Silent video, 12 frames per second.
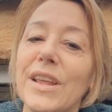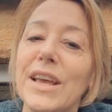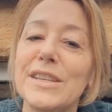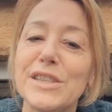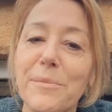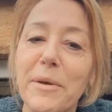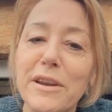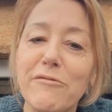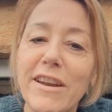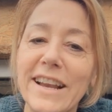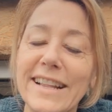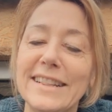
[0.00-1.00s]
So I'm going to
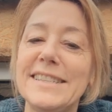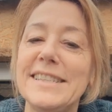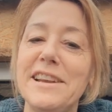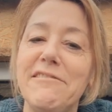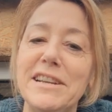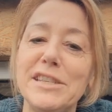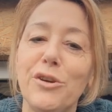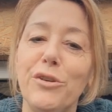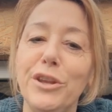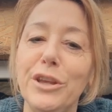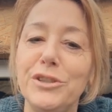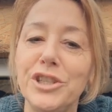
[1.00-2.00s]
run a little series on
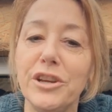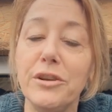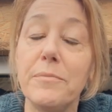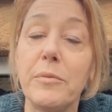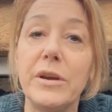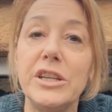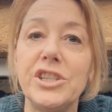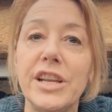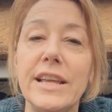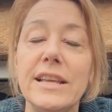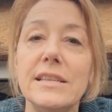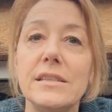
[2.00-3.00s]
YouTube, which
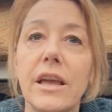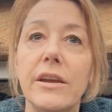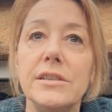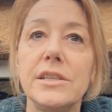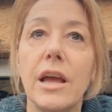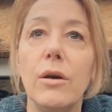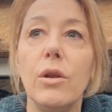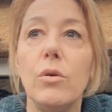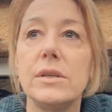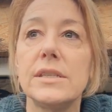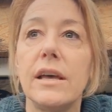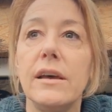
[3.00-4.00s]
is going to go
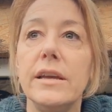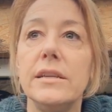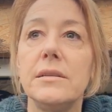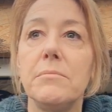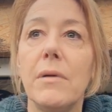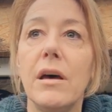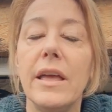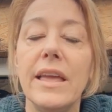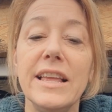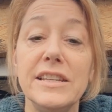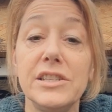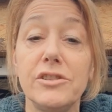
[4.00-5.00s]
alongside my
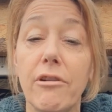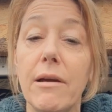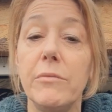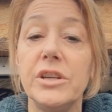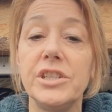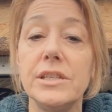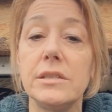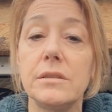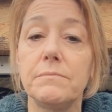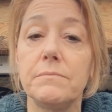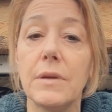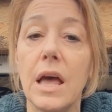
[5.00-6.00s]
Instagram, which is
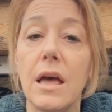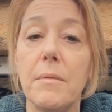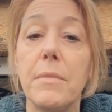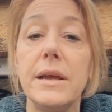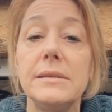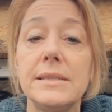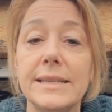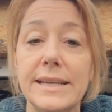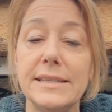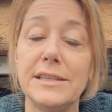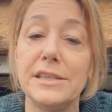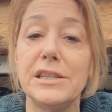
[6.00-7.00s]
my
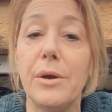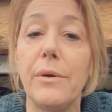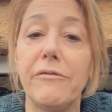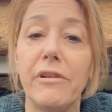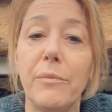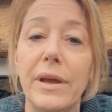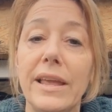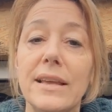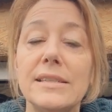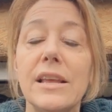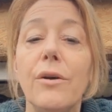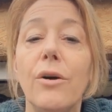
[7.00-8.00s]
Seeds to Sow every week.
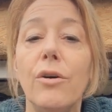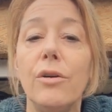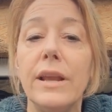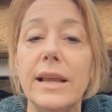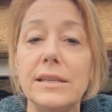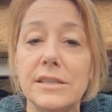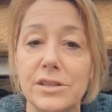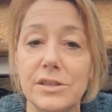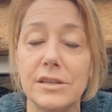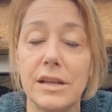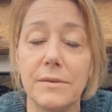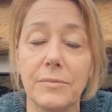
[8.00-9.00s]
So on
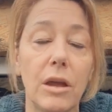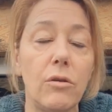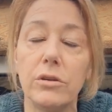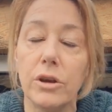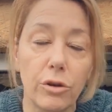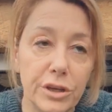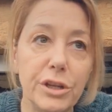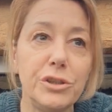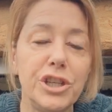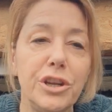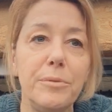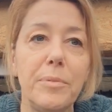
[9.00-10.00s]
Insta, on
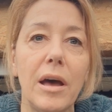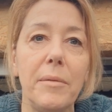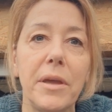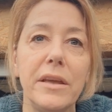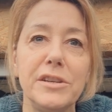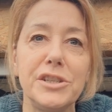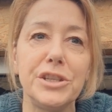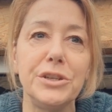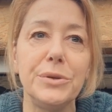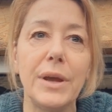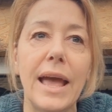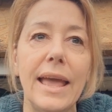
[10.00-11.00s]
YouTube, I'm going to
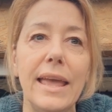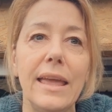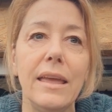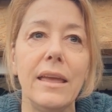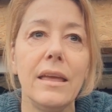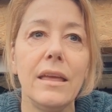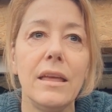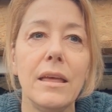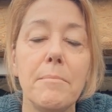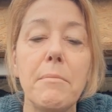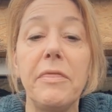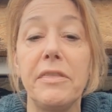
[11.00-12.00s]
do a
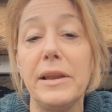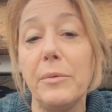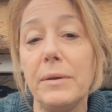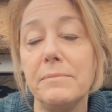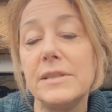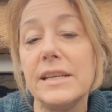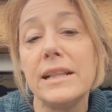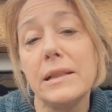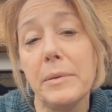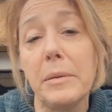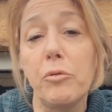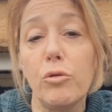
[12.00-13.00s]
monthly one. So it's a little
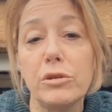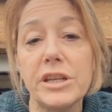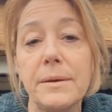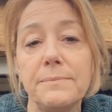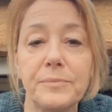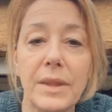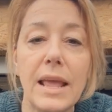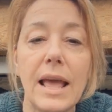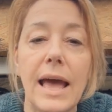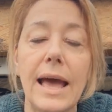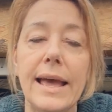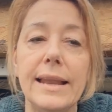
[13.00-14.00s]
bit broader,
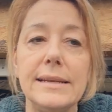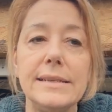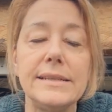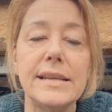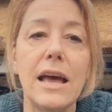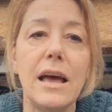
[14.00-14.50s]
and